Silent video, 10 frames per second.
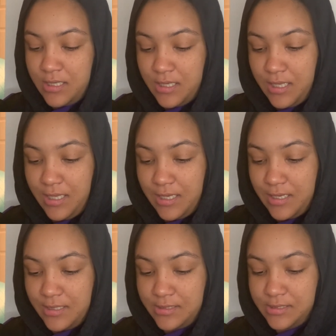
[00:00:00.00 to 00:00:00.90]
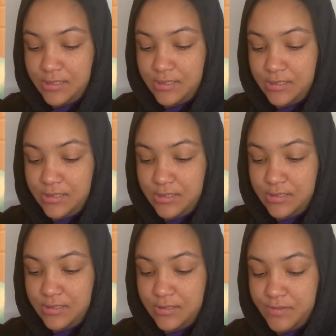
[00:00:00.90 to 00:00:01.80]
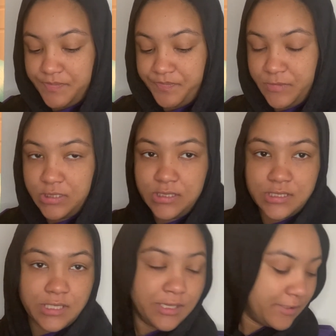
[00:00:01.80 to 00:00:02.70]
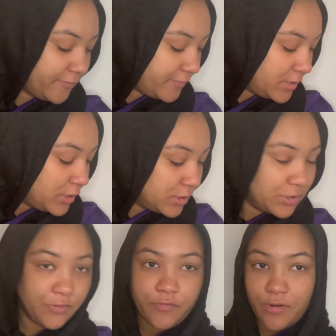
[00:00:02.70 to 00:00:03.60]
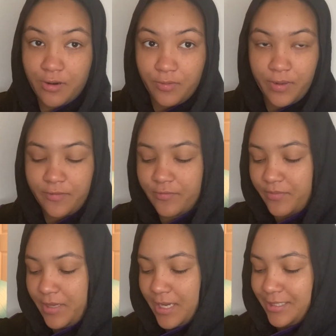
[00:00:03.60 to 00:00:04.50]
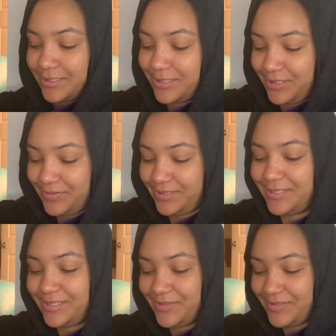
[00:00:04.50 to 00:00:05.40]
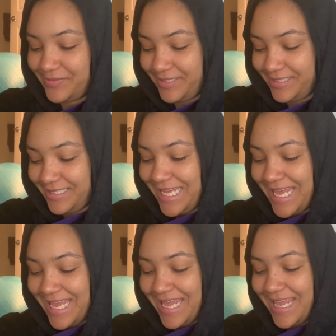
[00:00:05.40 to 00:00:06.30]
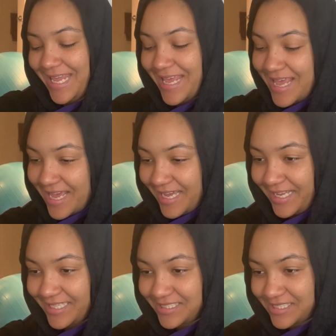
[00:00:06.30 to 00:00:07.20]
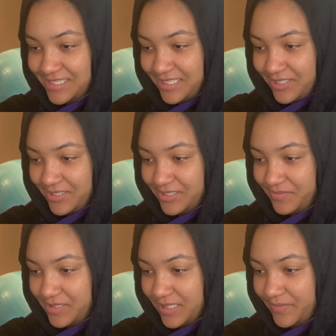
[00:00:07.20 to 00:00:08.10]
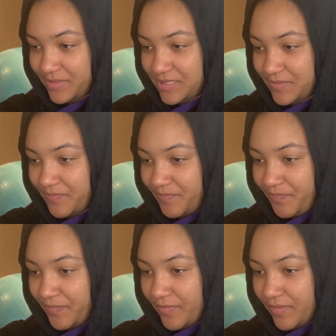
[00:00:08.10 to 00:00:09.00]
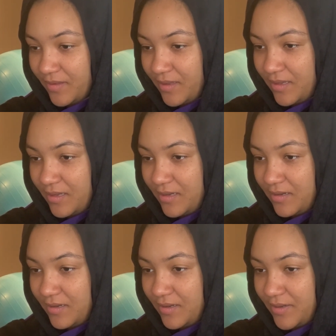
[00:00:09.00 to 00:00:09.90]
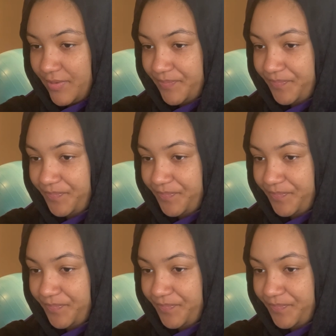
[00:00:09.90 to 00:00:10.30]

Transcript: and she doesn't live too far away from me, actually, which is so sweet. I get to see her sometimes. Yeah.